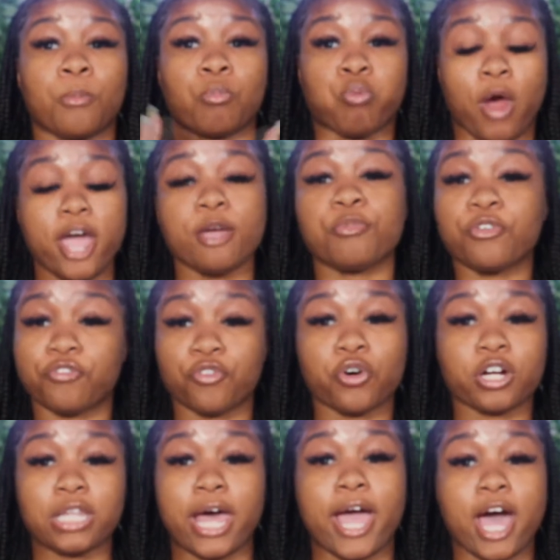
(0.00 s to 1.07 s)
right
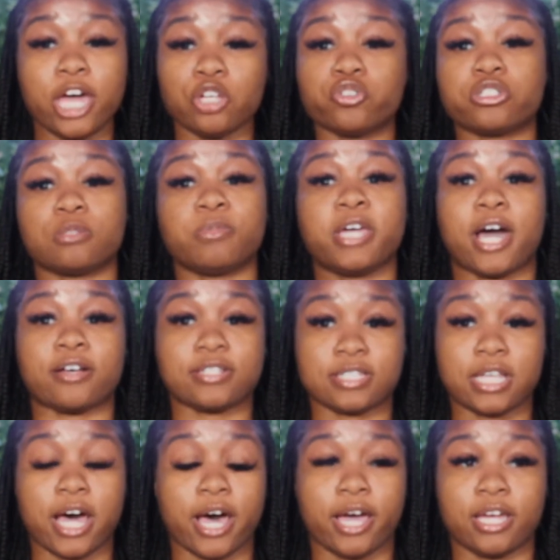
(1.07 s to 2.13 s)
before, like, I used to be
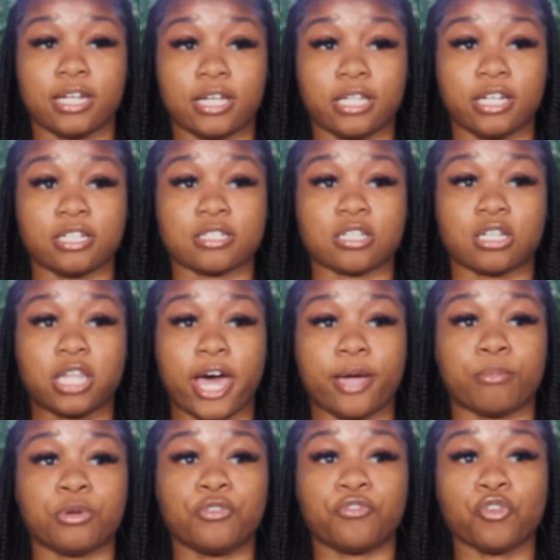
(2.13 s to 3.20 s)
outside in Atlanta,
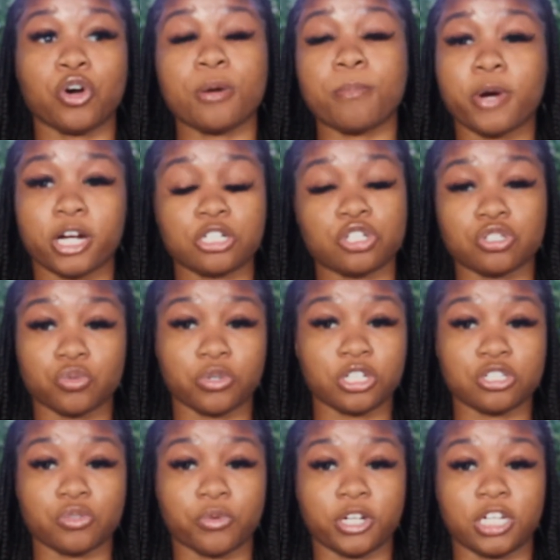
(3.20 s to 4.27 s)
like, before March of
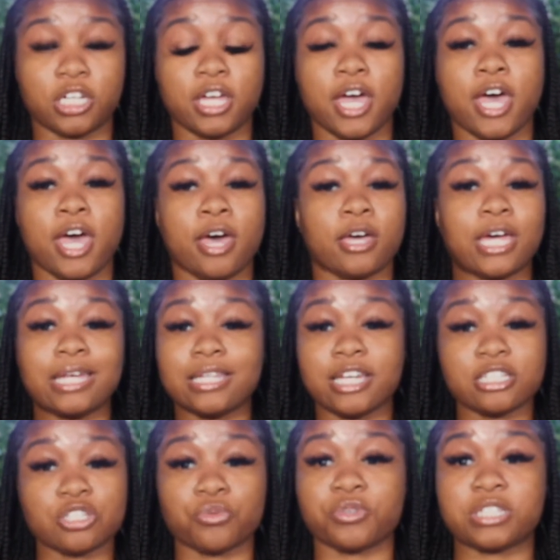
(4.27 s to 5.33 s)
2020,
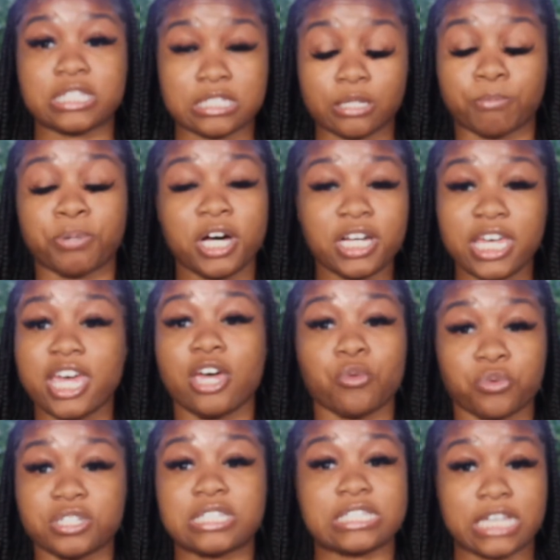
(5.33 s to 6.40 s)
Atlanta was,
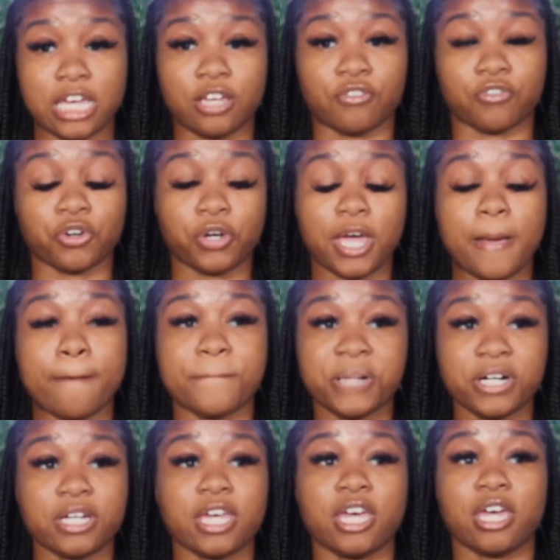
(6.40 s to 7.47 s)
Buckhead was safe, okay?
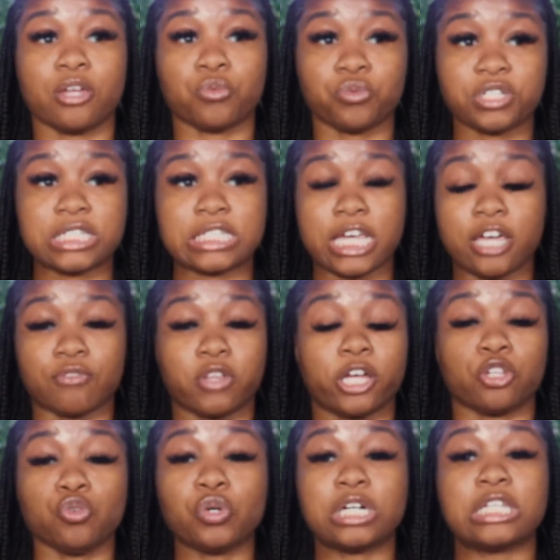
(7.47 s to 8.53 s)
Buckhead was safe.
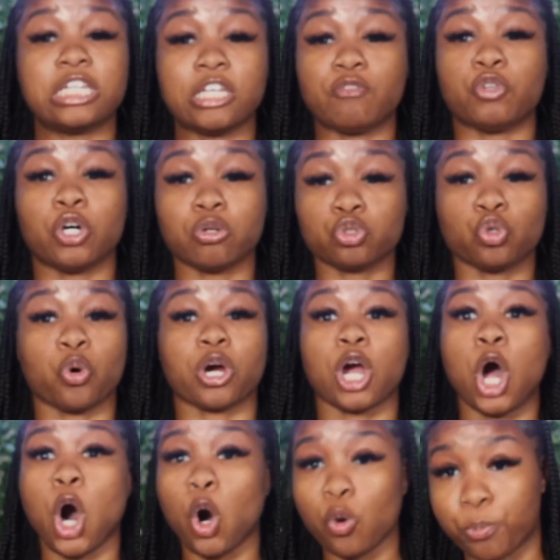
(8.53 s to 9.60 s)
Like, you could leave your
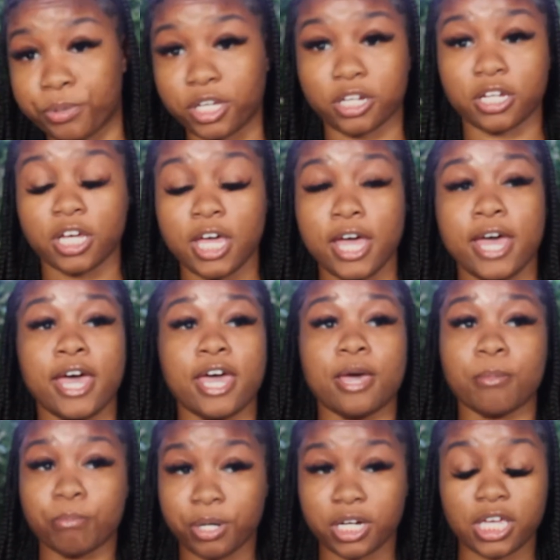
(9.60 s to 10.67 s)
door open
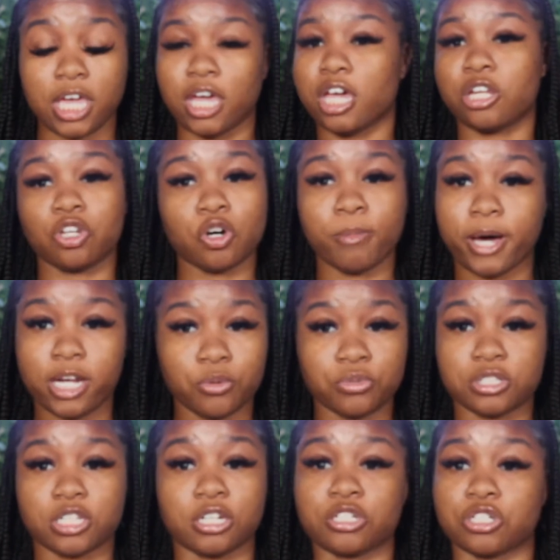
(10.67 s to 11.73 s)
in Buckhead and nobody
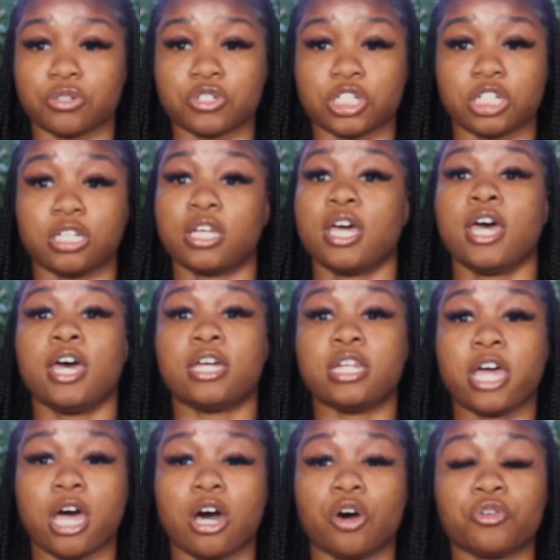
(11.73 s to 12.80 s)
would touch your shit.
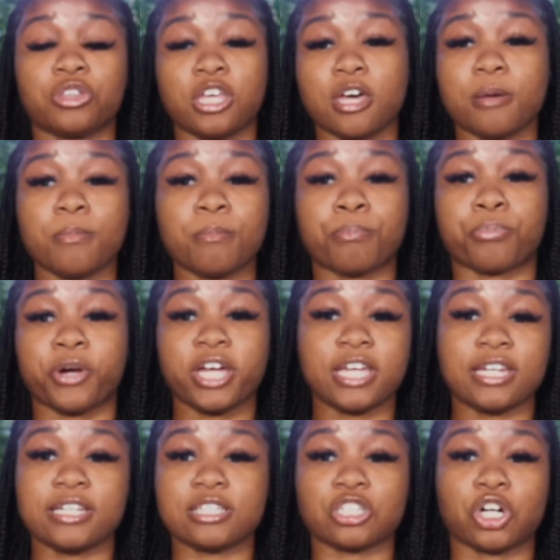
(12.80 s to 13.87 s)
Now, them
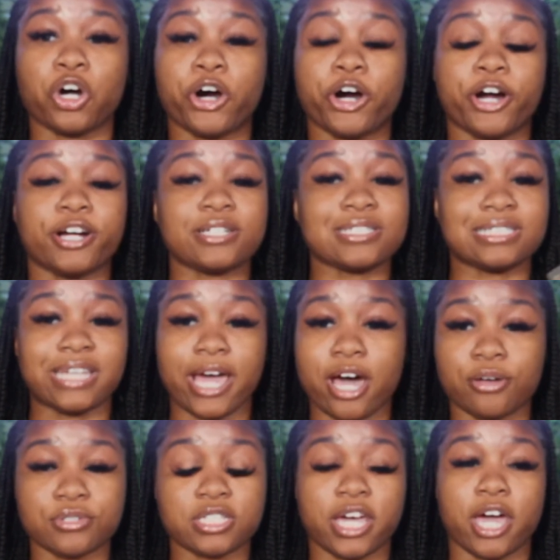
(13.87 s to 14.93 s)
breaking into cars
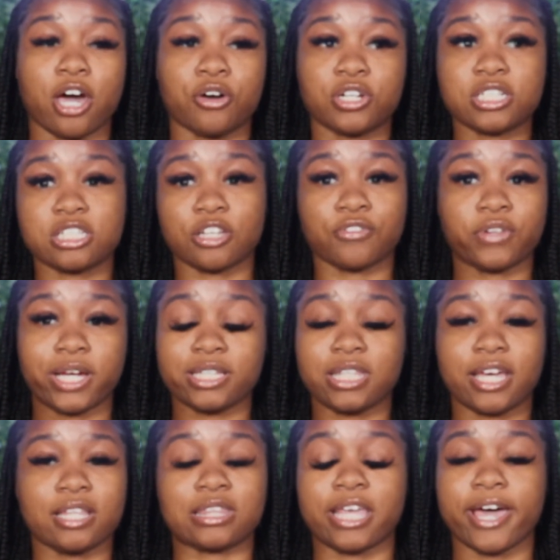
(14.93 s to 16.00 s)
downtown and stuff like
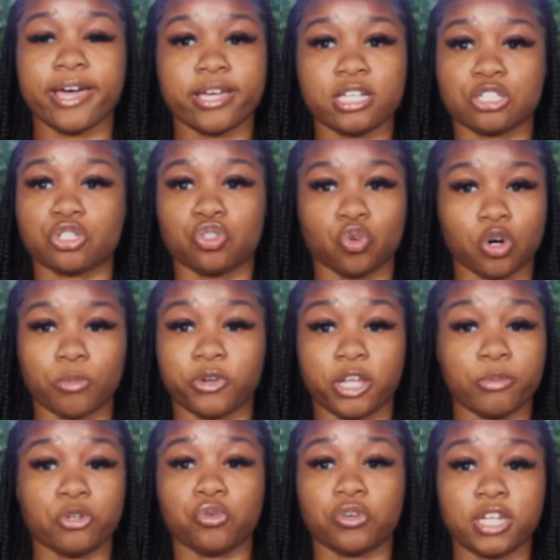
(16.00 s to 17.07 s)
that, that is normal.
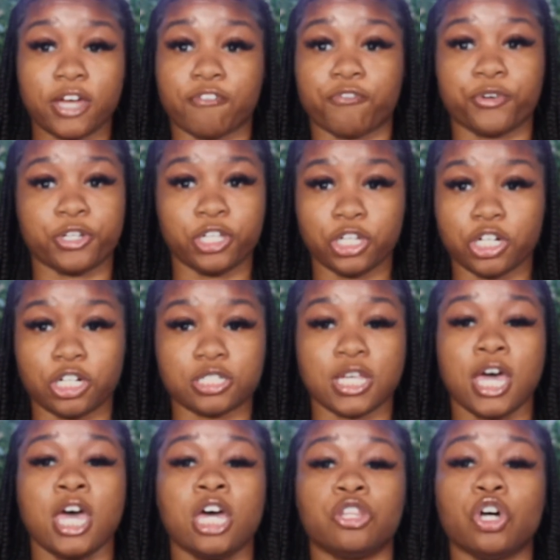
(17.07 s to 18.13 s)
They've been doing that for years.
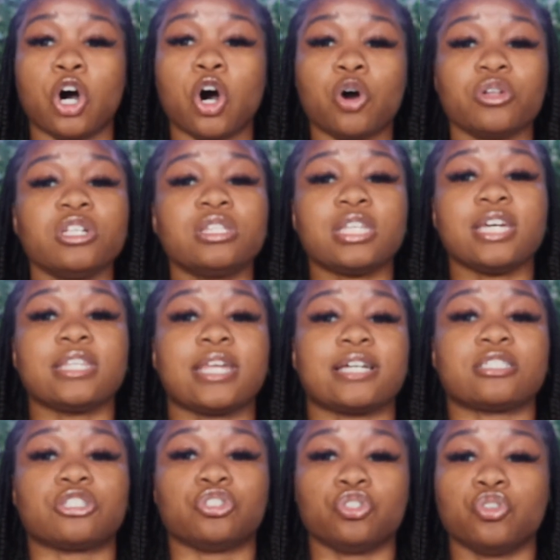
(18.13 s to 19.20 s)
The only thing
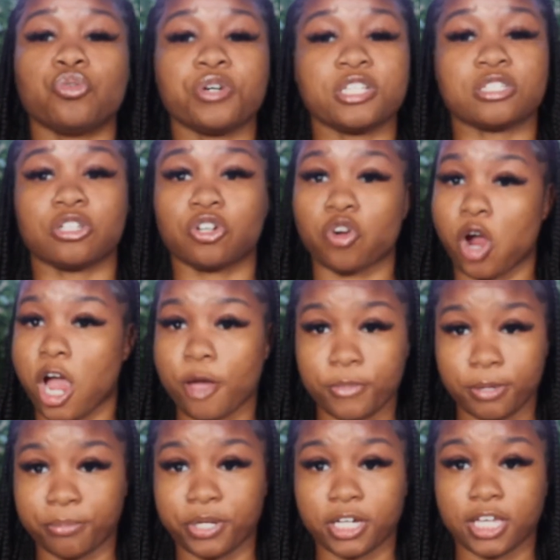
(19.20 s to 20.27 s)
that's new is the crime
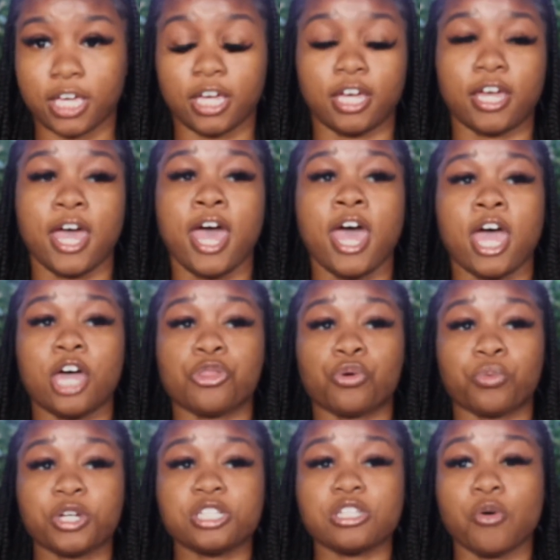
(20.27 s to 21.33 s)
in Buckhead. And
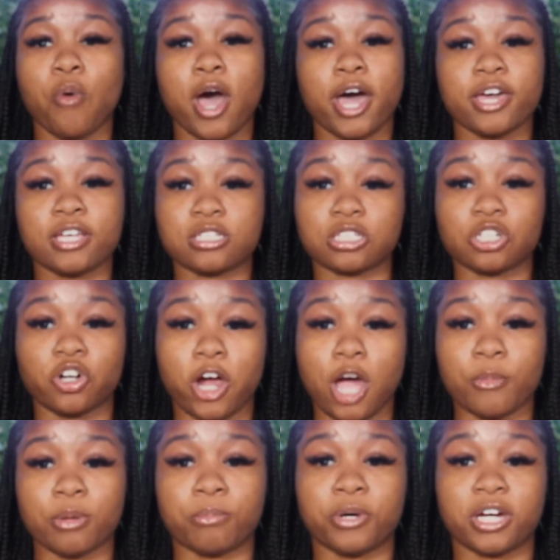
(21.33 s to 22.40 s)
the reason why it's the
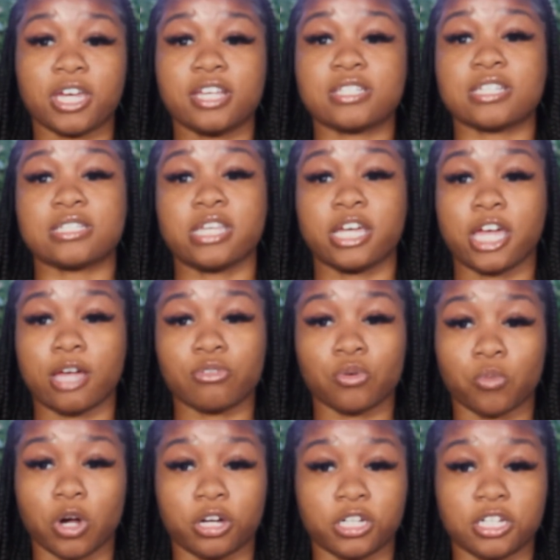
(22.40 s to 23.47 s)
crime in Buckhead is because they gave the
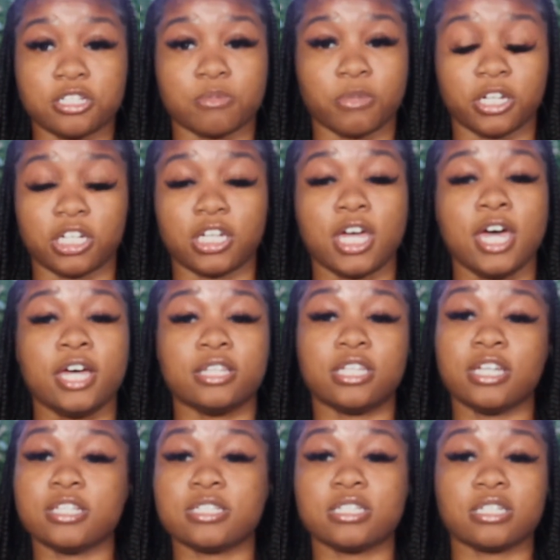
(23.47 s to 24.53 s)
wrong niggas money.
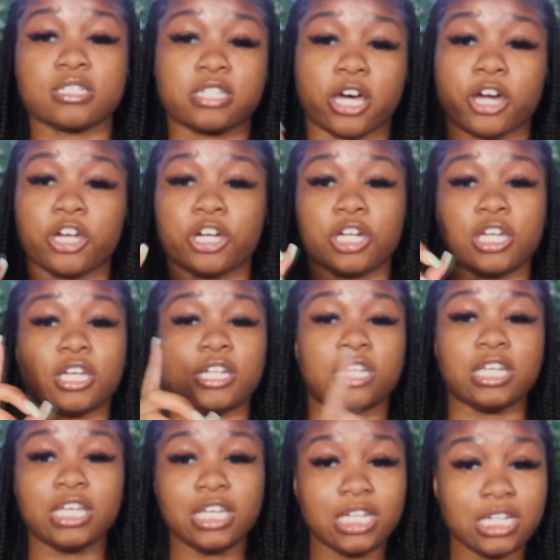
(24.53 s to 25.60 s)
These niggas out here getting
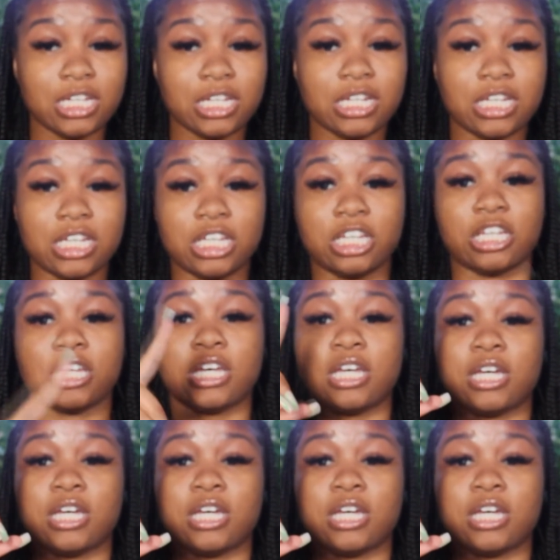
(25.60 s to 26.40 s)
EDD,